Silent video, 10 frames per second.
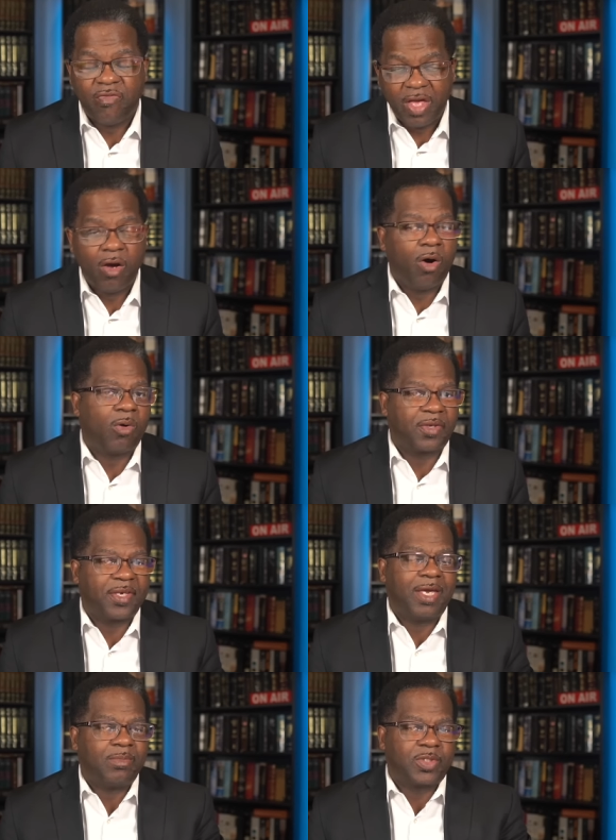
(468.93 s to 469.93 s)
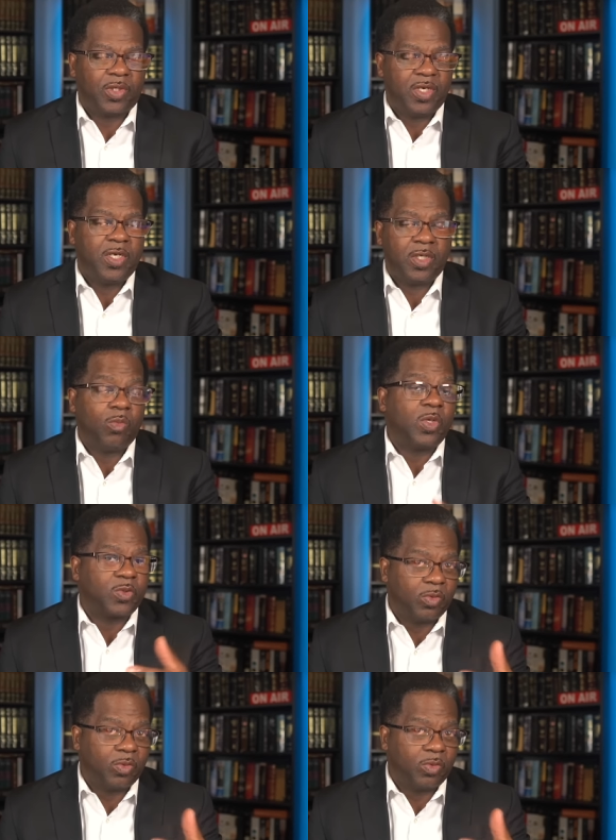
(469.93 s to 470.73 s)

And they all came to hear him,